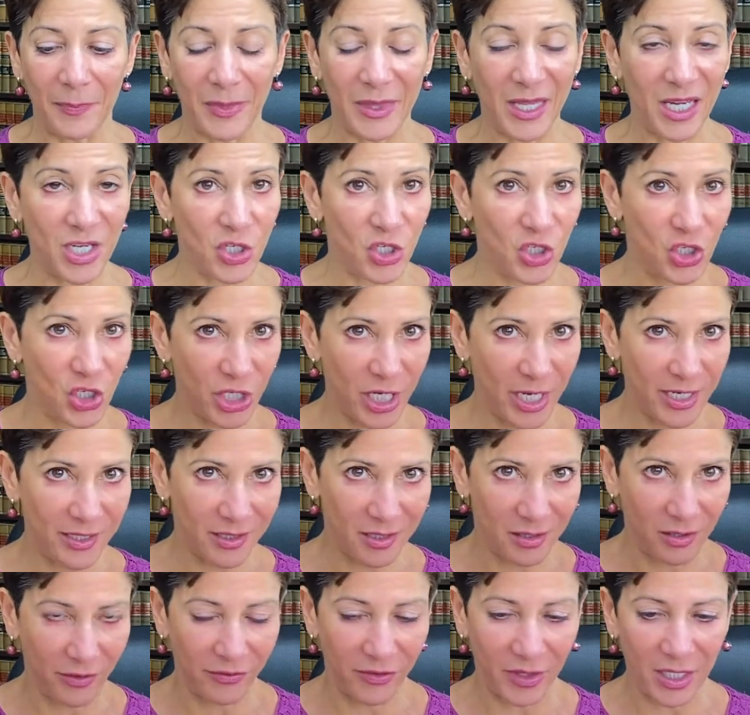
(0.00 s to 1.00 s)
The
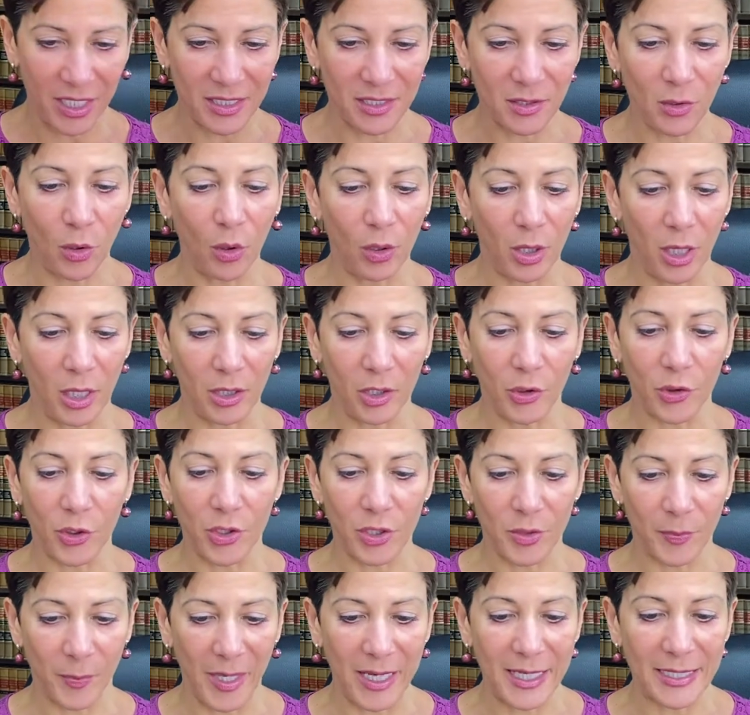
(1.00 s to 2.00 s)
gist of this whole
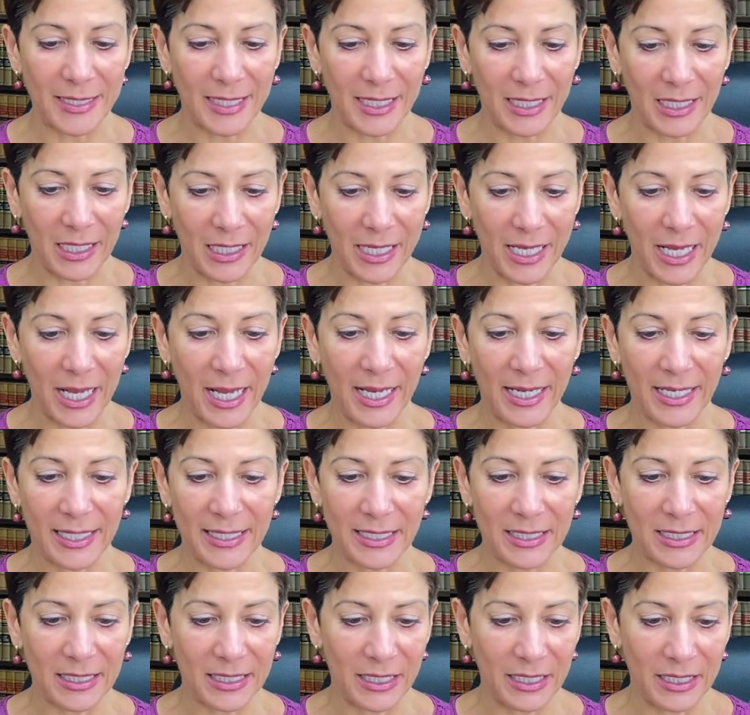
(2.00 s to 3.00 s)
alert basically
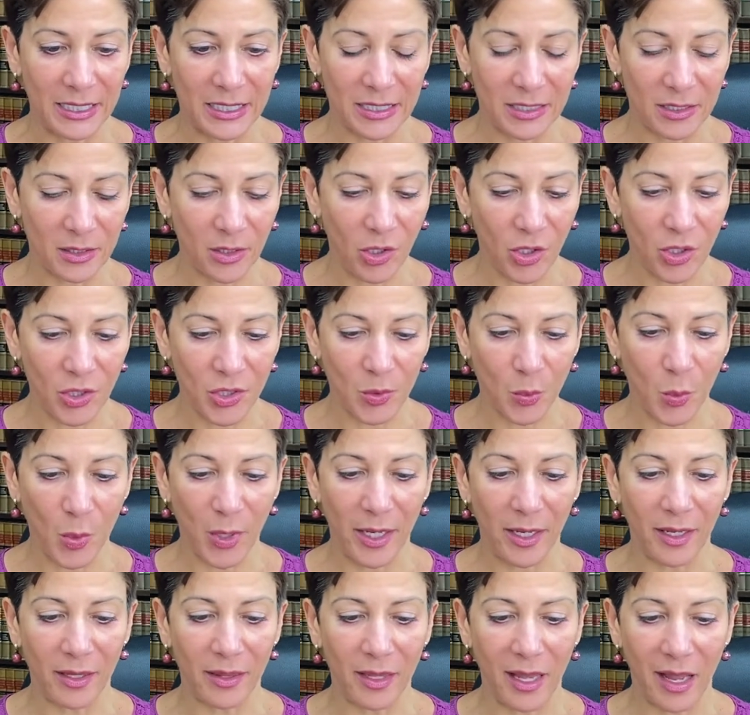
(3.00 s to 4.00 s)
is it starts
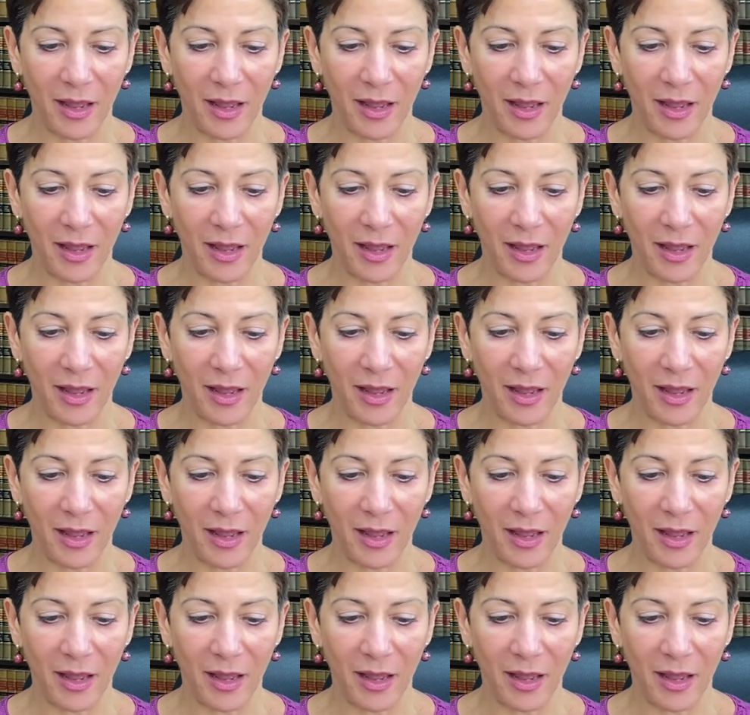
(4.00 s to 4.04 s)
with